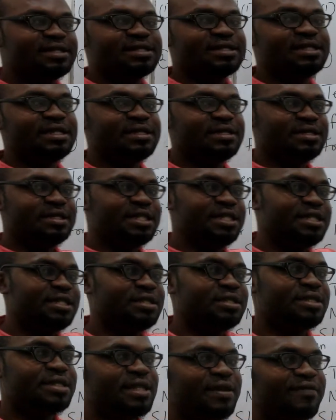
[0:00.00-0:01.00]
16,
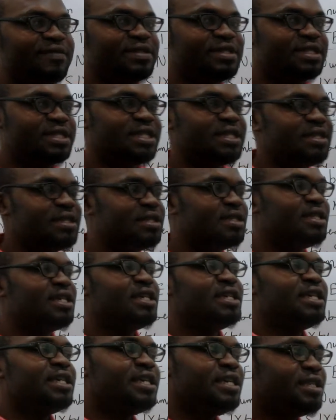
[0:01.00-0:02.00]
17.
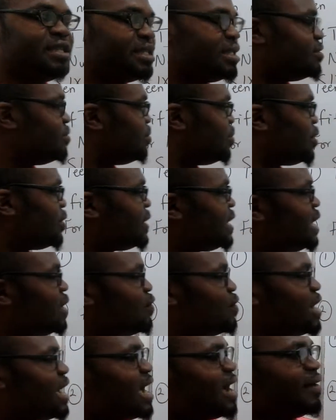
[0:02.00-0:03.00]
But here
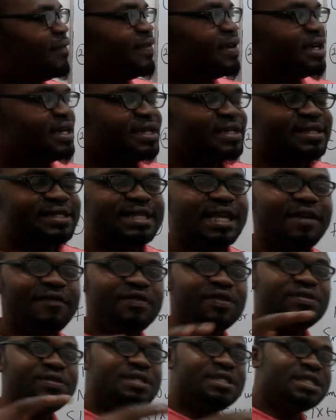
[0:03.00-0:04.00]
we have
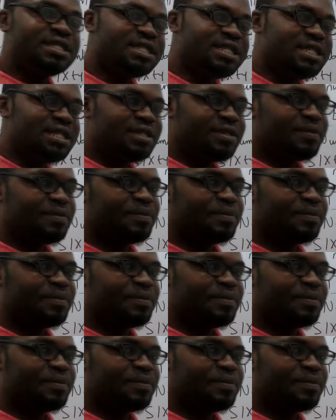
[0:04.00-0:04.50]
70.